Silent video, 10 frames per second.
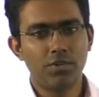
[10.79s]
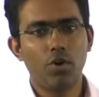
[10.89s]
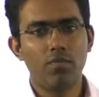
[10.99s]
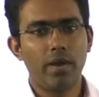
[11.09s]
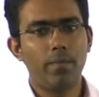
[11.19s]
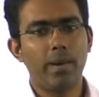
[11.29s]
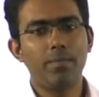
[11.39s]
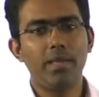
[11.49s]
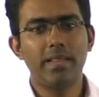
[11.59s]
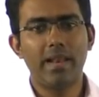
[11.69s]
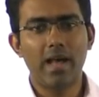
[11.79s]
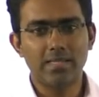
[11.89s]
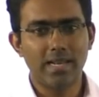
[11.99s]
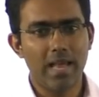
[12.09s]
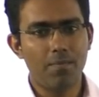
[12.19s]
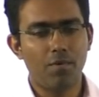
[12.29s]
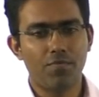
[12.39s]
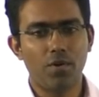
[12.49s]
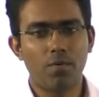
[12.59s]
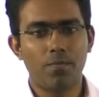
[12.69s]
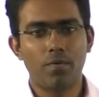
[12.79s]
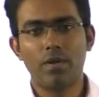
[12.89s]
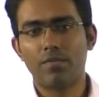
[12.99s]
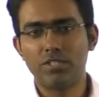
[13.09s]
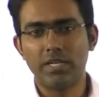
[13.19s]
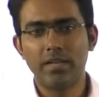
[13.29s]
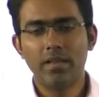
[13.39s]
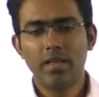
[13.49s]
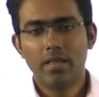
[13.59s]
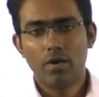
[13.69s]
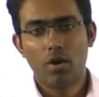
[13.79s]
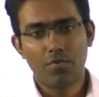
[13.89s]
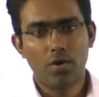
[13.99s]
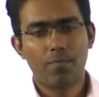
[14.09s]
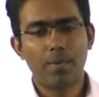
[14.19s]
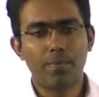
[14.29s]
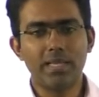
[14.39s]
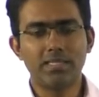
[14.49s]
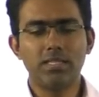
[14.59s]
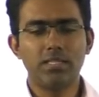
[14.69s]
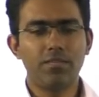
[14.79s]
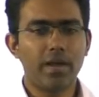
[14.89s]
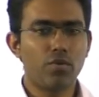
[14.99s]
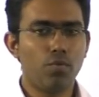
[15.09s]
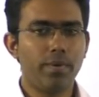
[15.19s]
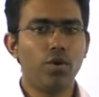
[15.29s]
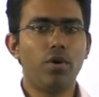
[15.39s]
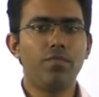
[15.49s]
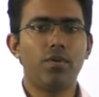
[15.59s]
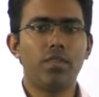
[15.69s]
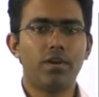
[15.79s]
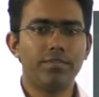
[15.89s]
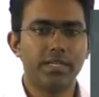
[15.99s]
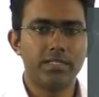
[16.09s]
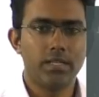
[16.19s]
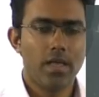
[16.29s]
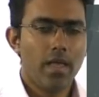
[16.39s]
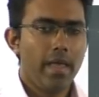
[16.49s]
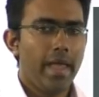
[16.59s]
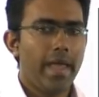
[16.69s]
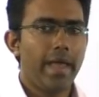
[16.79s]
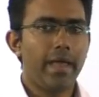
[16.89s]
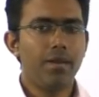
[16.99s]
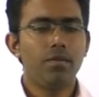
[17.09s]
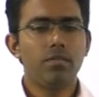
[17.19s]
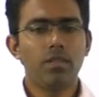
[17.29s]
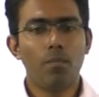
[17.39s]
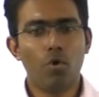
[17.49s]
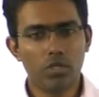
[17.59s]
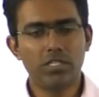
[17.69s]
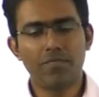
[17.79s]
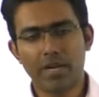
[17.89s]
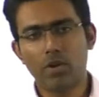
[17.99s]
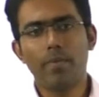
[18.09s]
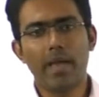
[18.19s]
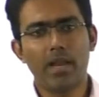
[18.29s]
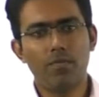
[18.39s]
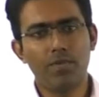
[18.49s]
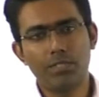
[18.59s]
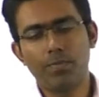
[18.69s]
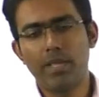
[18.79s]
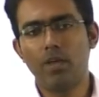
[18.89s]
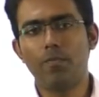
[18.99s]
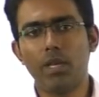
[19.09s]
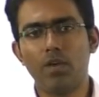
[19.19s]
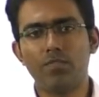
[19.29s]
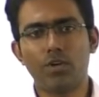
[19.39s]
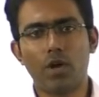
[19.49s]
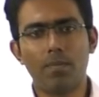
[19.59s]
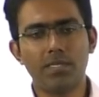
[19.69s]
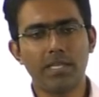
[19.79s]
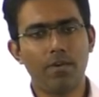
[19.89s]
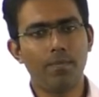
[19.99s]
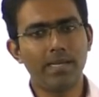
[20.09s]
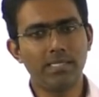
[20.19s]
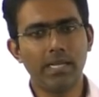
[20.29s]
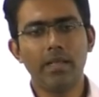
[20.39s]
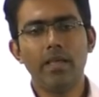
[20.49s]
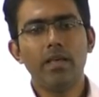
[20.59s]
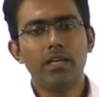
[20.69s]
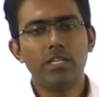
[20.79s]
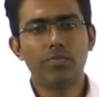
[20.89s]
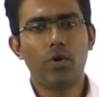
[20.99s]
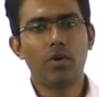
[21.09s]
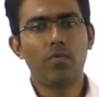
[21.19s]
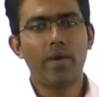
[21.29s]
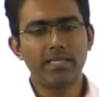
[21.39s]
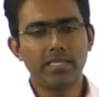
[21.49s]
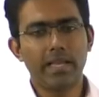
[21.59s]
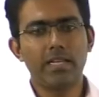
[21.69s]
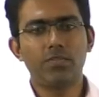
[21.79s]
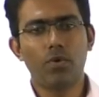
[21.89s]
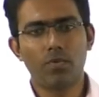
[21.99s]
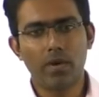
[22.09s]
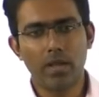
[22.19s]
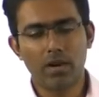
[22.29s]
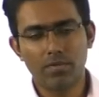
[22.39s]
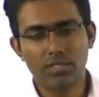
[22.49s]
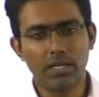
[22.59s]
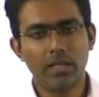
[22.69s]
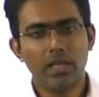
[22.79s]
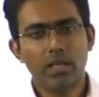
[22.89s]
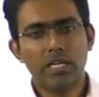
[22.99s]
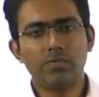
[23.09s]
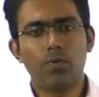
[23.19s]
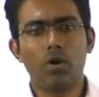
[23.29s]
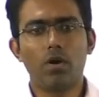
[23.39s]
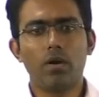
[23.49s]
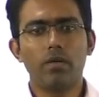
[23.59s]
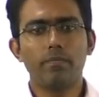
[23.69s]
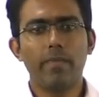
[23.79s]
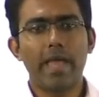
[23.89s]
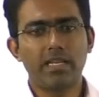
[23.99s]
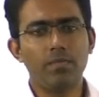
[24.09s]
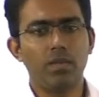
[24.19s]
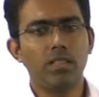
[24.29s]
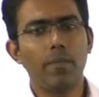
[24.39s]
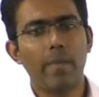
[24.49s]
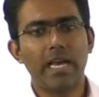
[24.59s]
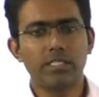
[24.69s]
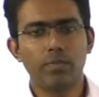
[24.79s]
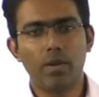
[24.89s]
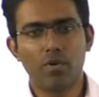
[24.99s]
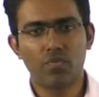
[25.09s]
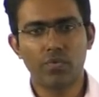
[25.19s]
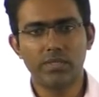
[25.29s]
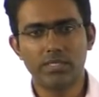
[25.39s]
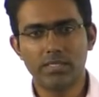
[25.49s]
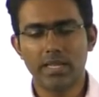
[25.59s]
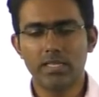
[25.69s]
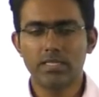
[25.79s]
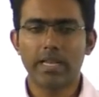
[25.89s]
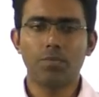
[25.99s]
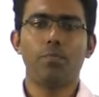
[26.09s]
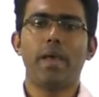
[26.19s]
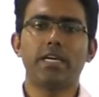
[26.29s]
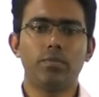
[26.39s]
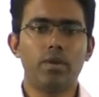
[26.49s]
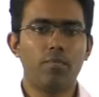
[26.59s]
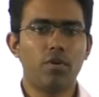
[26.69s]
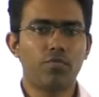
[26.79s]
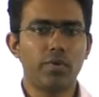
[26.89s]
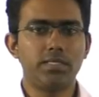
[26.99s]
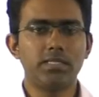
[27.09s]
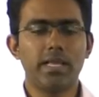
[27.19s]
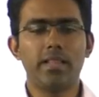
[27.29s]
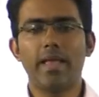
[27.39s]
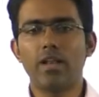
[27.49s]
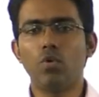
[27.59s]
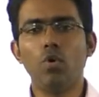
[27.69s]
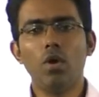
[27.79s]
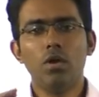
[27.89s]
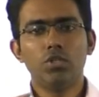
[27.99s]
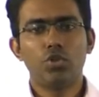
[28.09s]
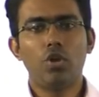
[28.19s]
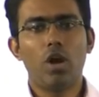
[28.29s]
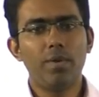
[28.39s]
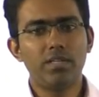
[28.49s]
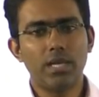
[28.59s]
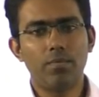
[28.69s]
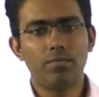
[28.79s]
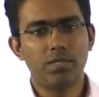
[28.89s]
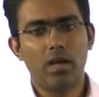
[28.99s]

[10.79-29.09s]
you all might be in the last lab of your revision, of your preparations. In fact, you will be going for the revisions. And the most effective manner, which many of the toppers have mentioned, is for revising, that is for revision, is for attempting the maximum number of questions. That is, attempt maximum number of questions, and that too should not be some